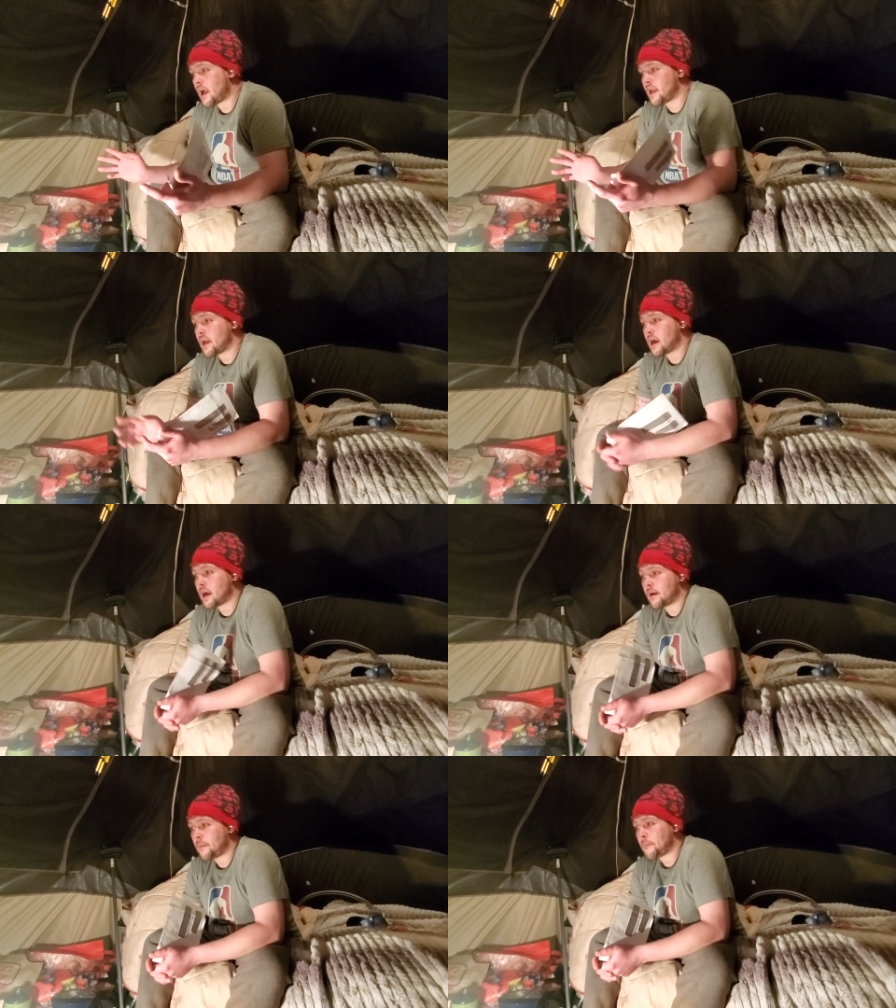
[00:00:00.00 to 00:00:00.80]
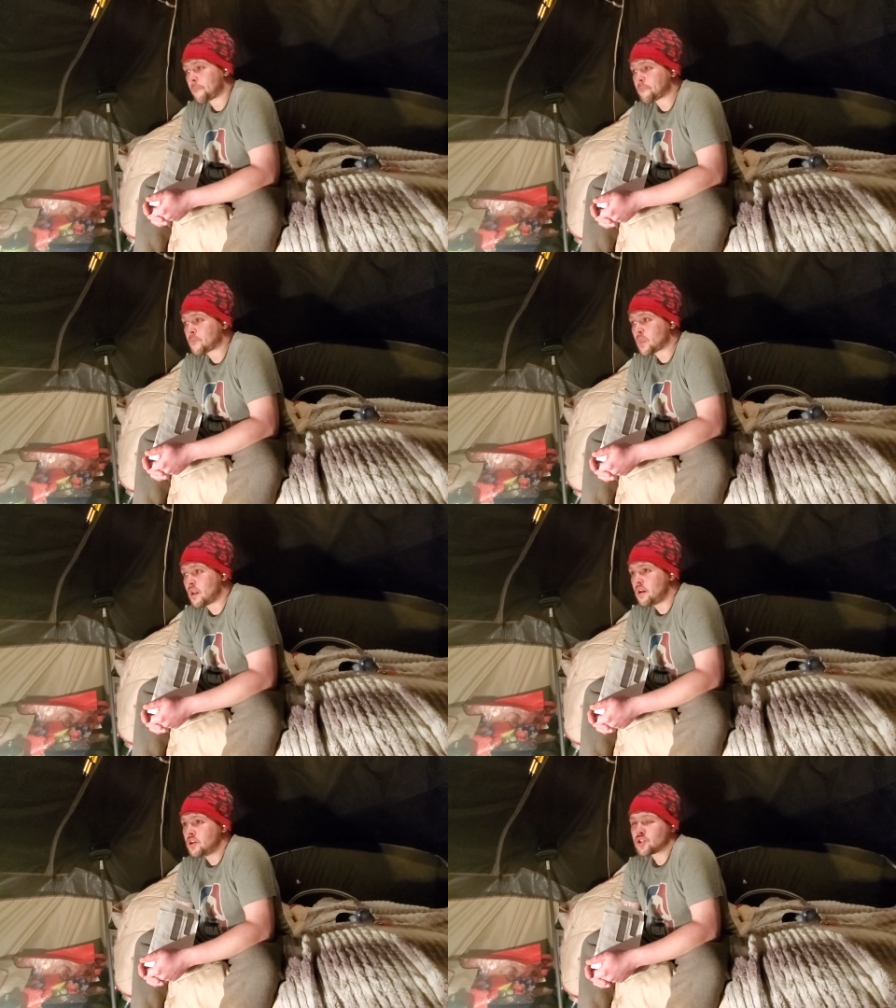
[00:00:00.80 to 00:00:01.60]
I uh,
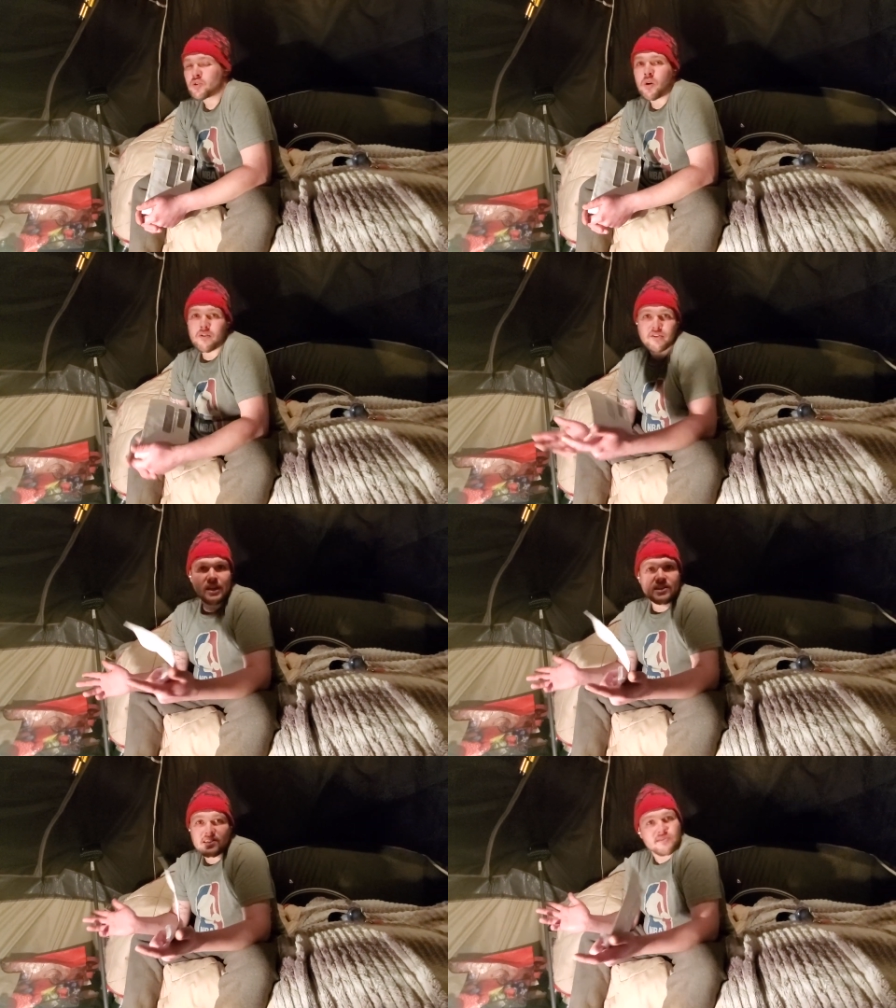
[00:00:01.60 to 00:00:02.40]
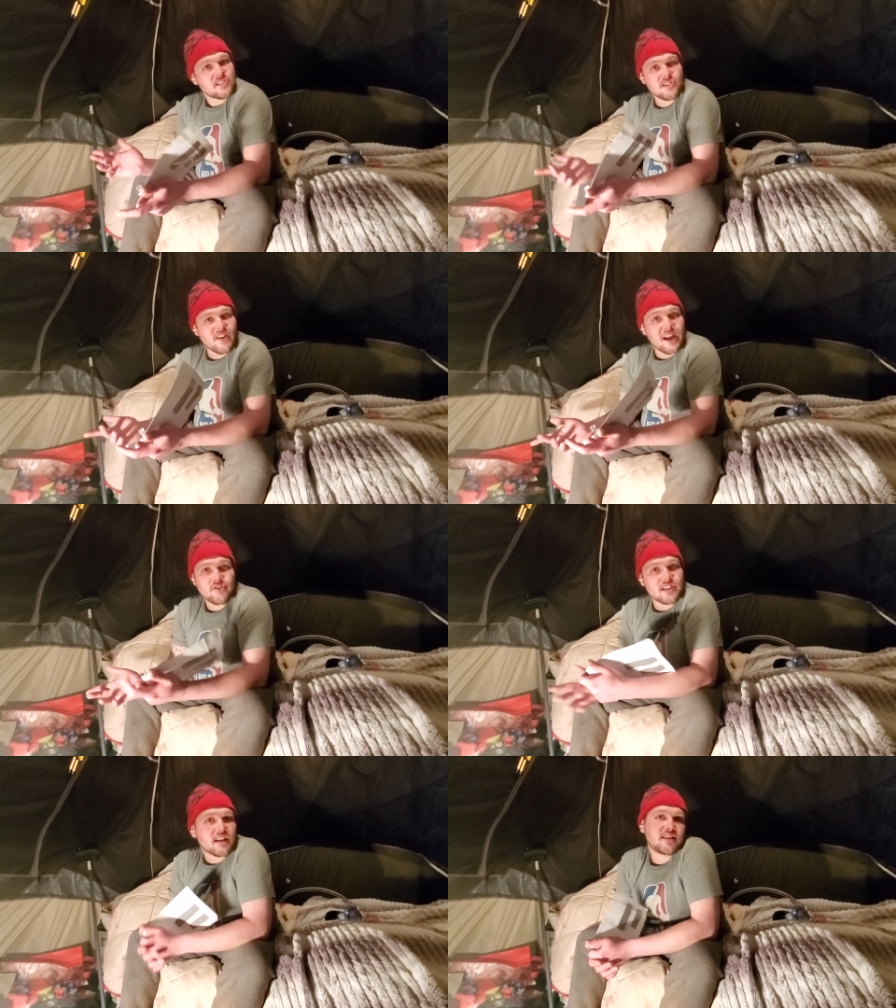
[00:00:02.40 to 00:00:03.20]
just go over like
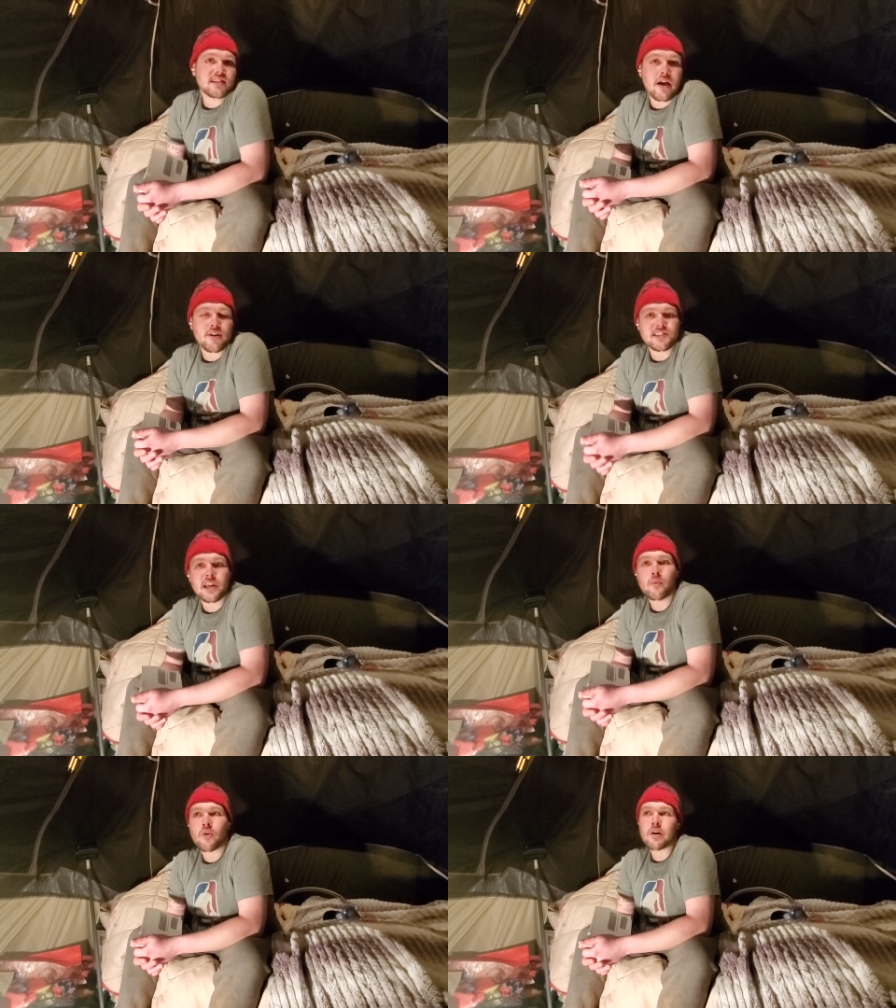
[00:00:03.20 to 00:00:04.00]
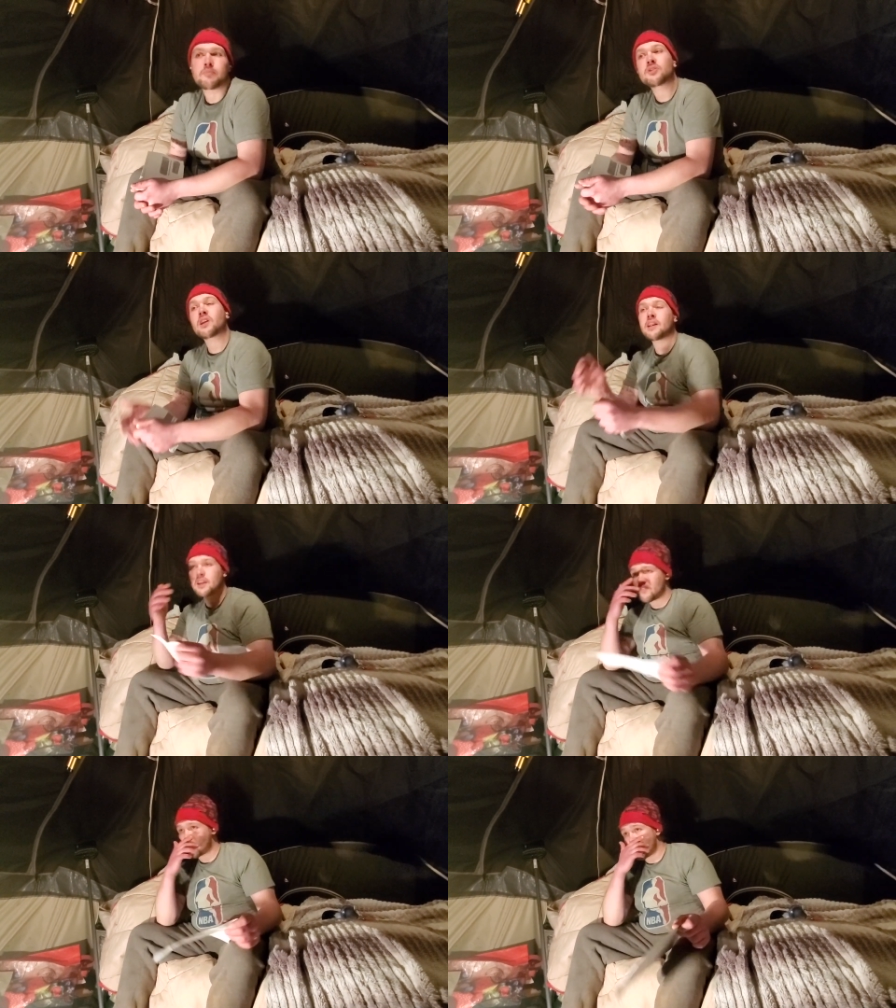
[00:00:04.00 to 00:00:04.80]
survival techniques, how I stay warm, just kind of
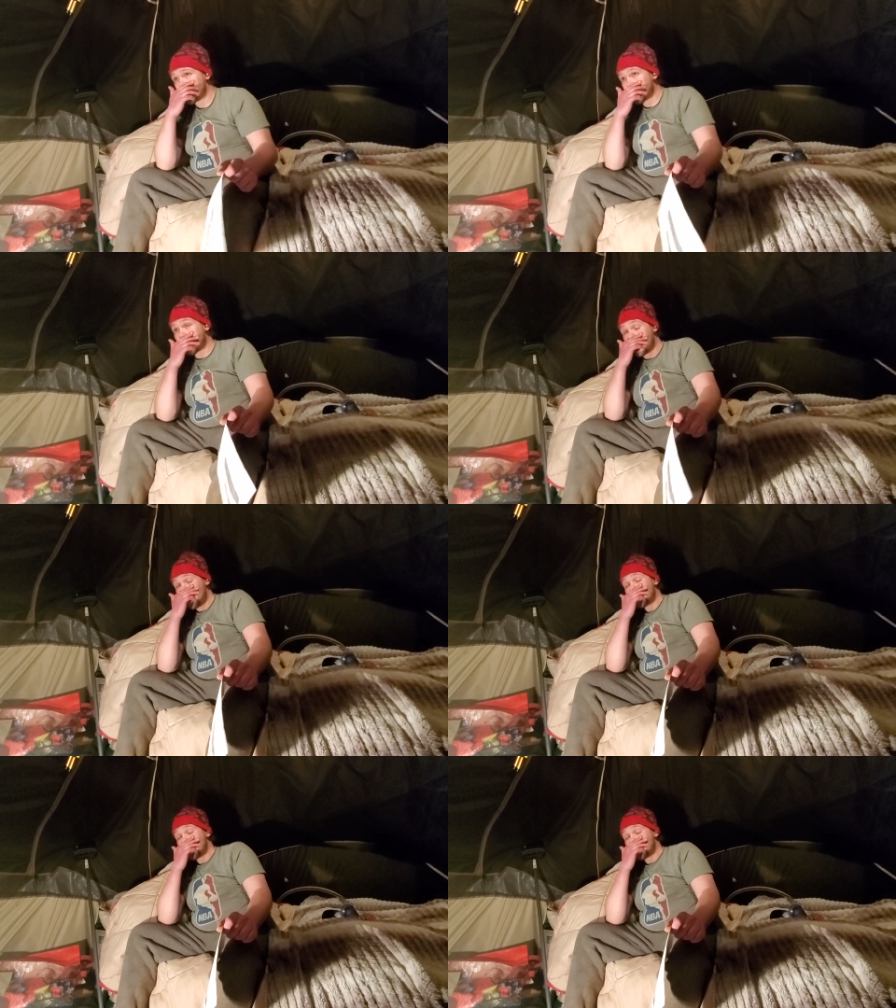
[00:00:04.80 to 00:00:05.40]
give an overview.